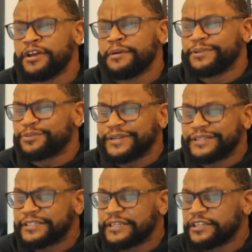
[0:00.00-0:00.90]
between
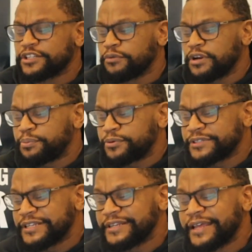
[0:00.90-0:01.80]
ten to twenty
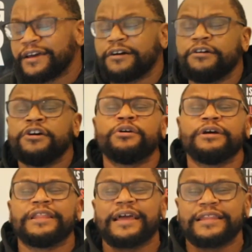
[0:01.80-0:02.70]
percent down will
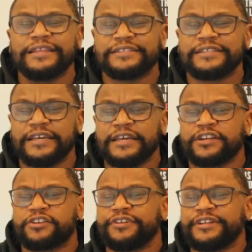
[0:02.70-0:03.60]
likely see an
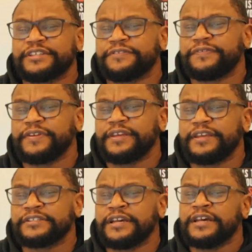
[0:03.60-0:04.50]
increase in fees